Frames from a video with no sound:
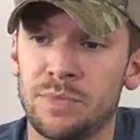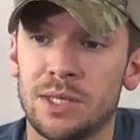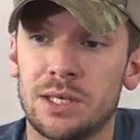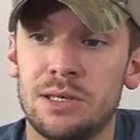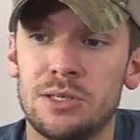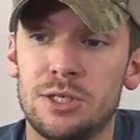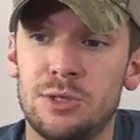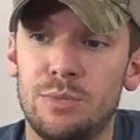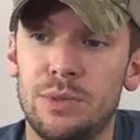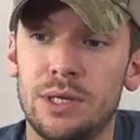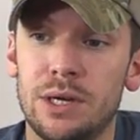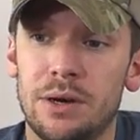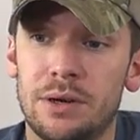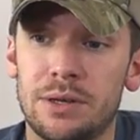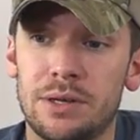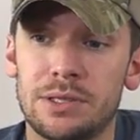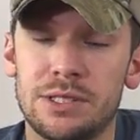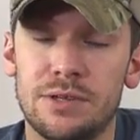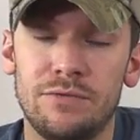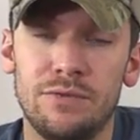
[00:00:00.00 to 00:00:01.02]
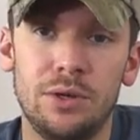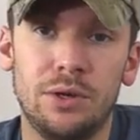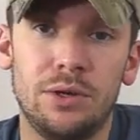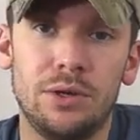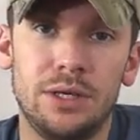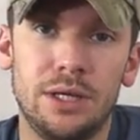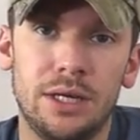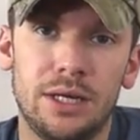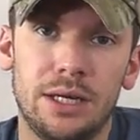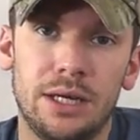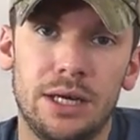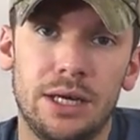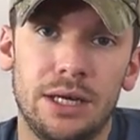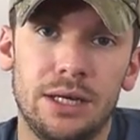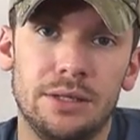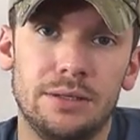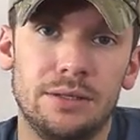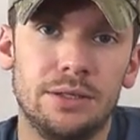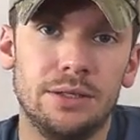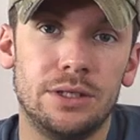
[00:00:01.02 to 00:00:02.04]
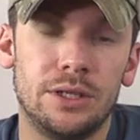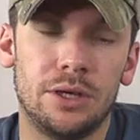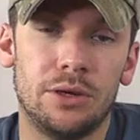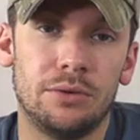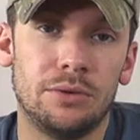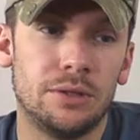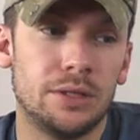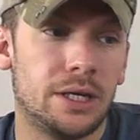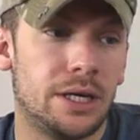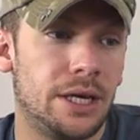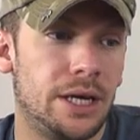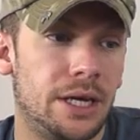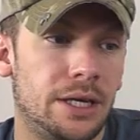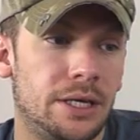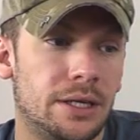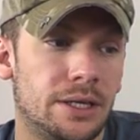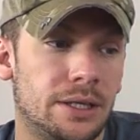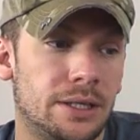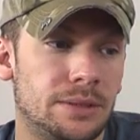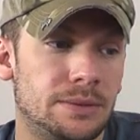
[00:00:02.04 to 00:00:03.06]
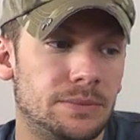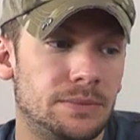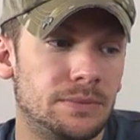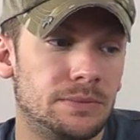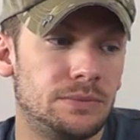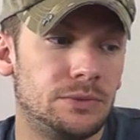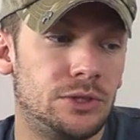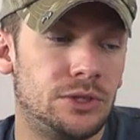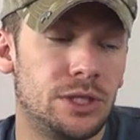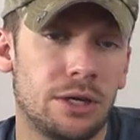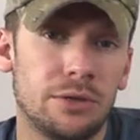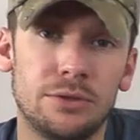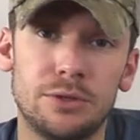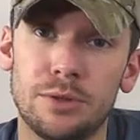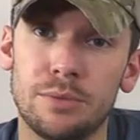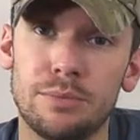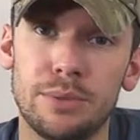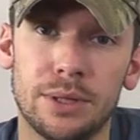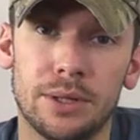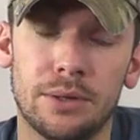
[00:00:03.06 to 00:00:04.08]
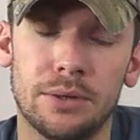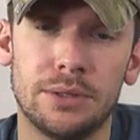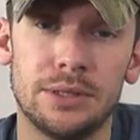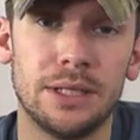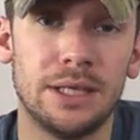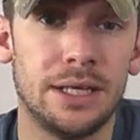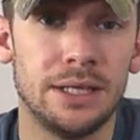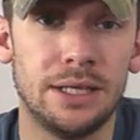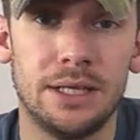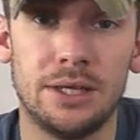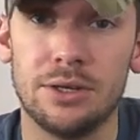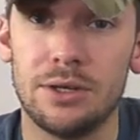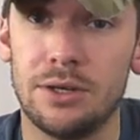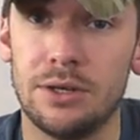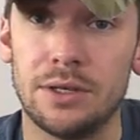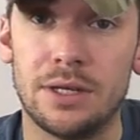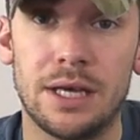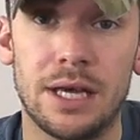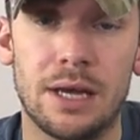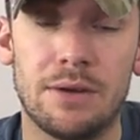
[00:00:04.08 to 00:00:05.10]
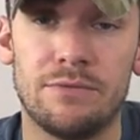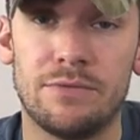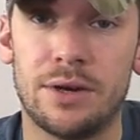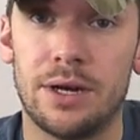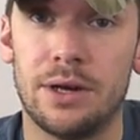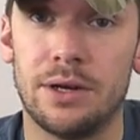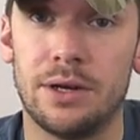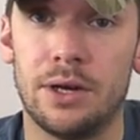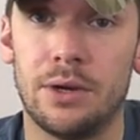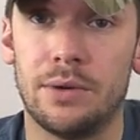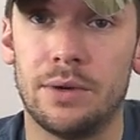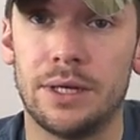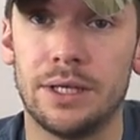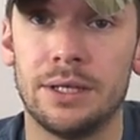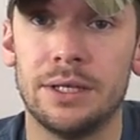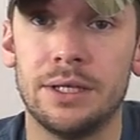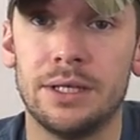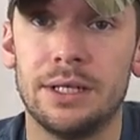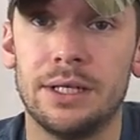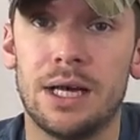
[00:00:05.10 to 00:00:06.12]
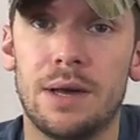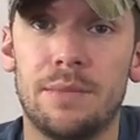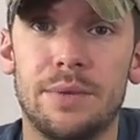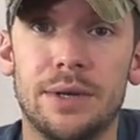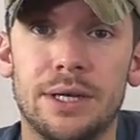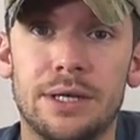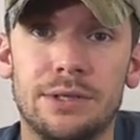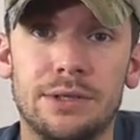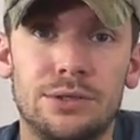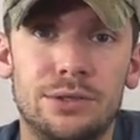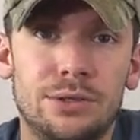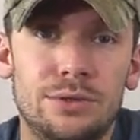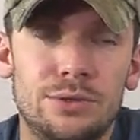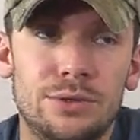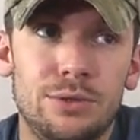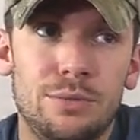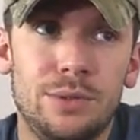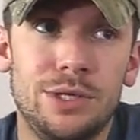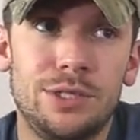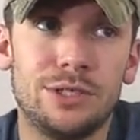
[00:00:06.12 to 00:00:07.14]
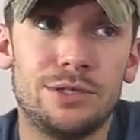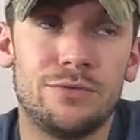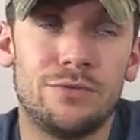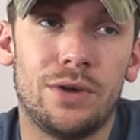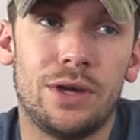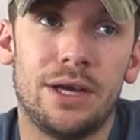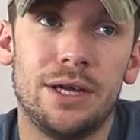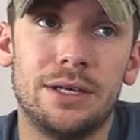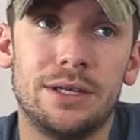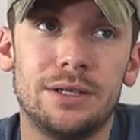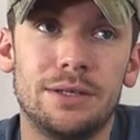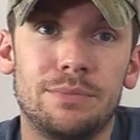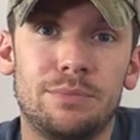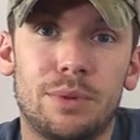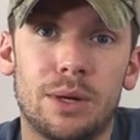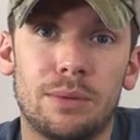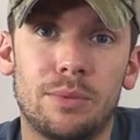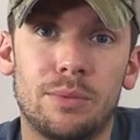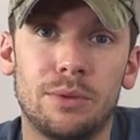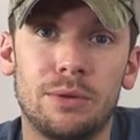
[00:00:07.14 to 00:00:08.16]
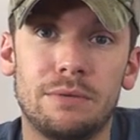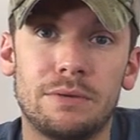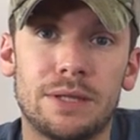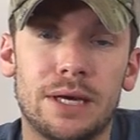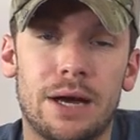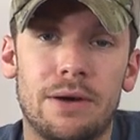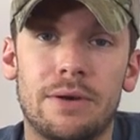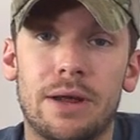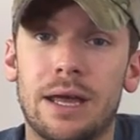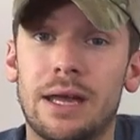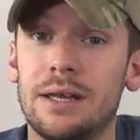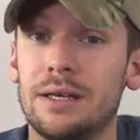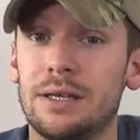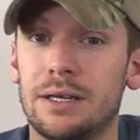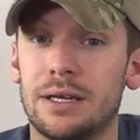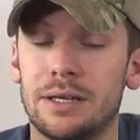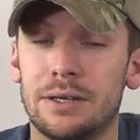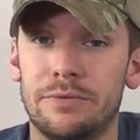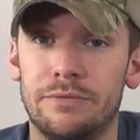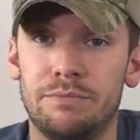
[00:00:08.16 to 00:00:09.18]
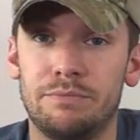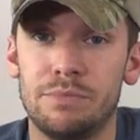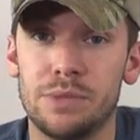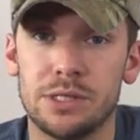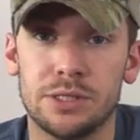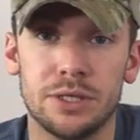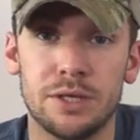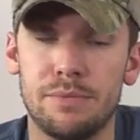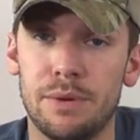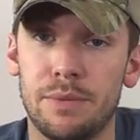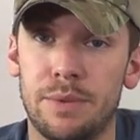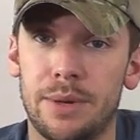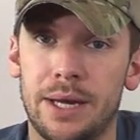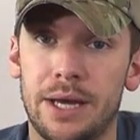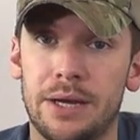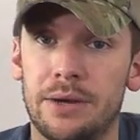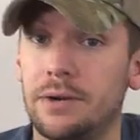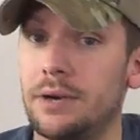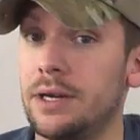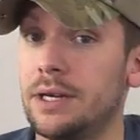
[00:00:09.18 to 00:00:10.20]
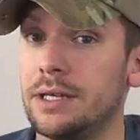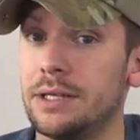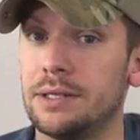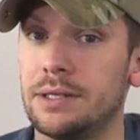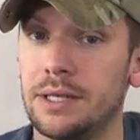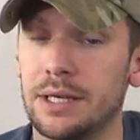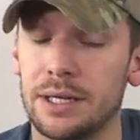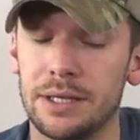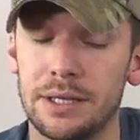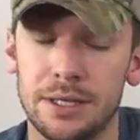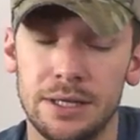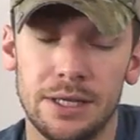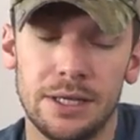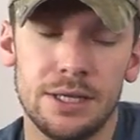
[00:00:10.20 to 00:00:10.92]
Because to be honest, if you could get a, you know, a shelter built and get a good campfire going, I mean, you'd be just fine probably without any kind of sleeping bag or anything.